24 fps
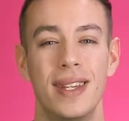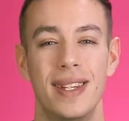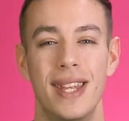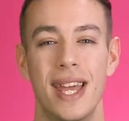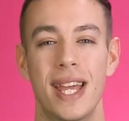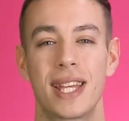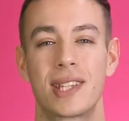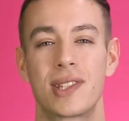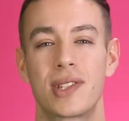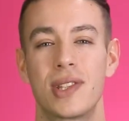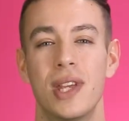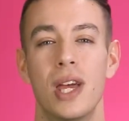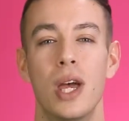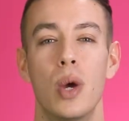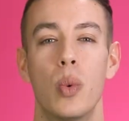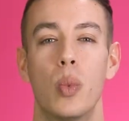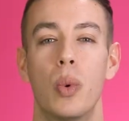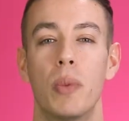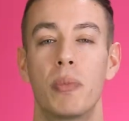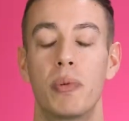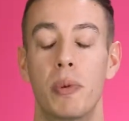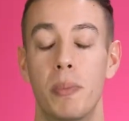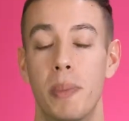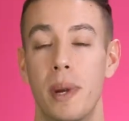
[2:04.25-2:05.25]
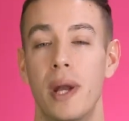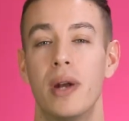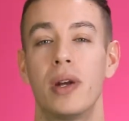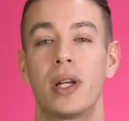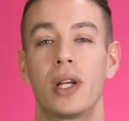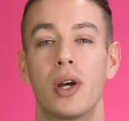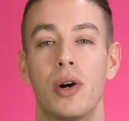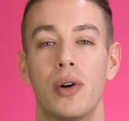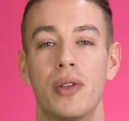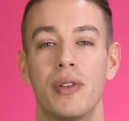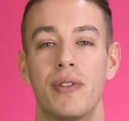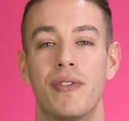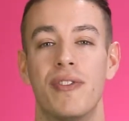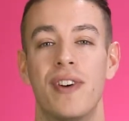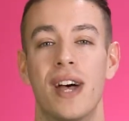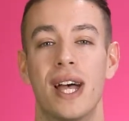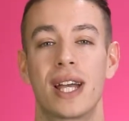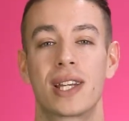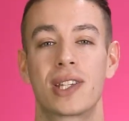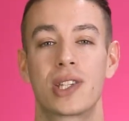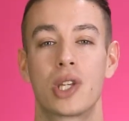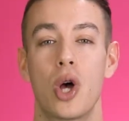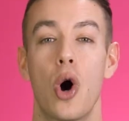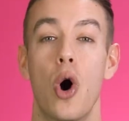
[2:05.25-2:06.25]
Next, when preparing all the
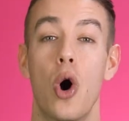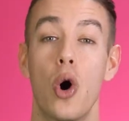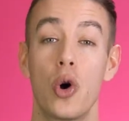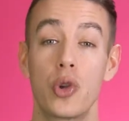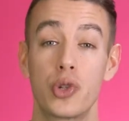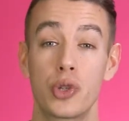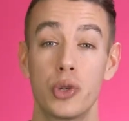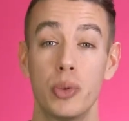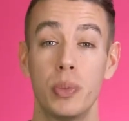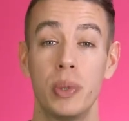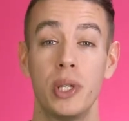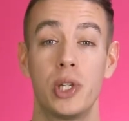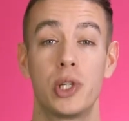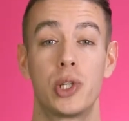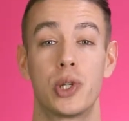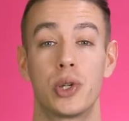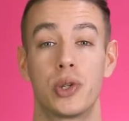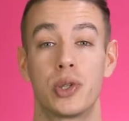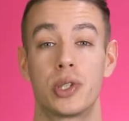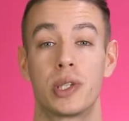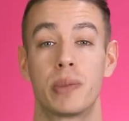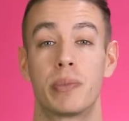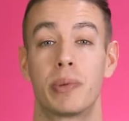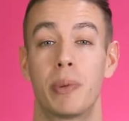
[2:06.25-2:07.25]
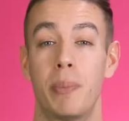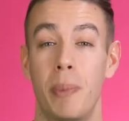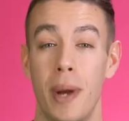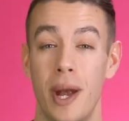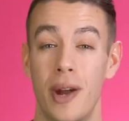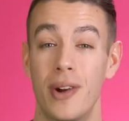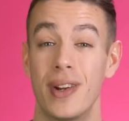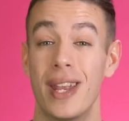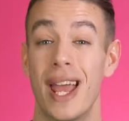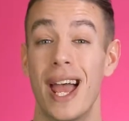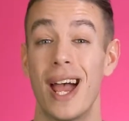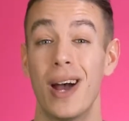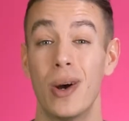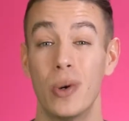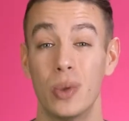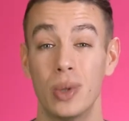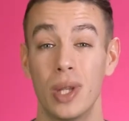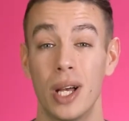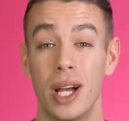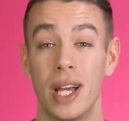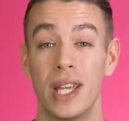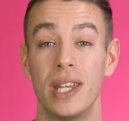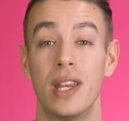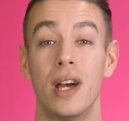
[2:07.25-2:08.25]
facts, also be sure to prepare an
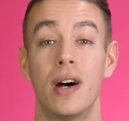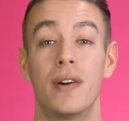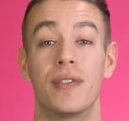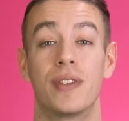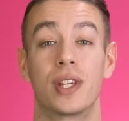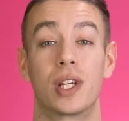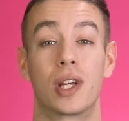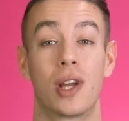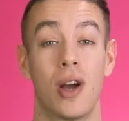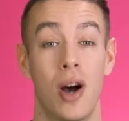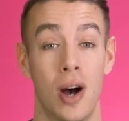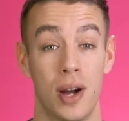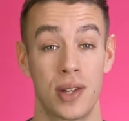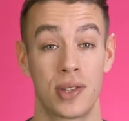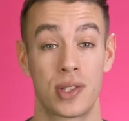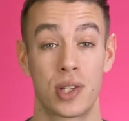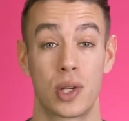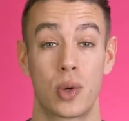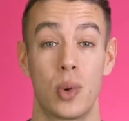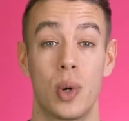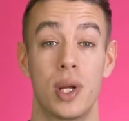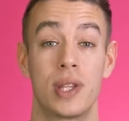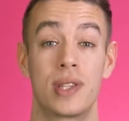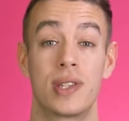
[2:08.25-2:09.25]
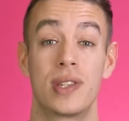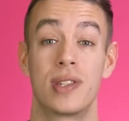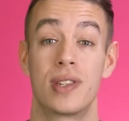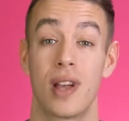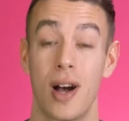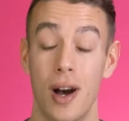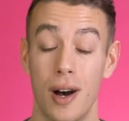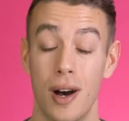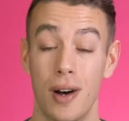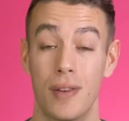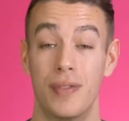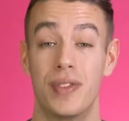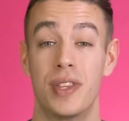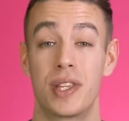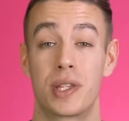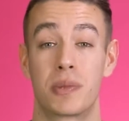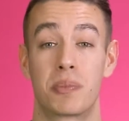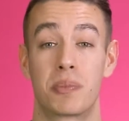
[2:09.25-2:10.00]
outline of the consequences of this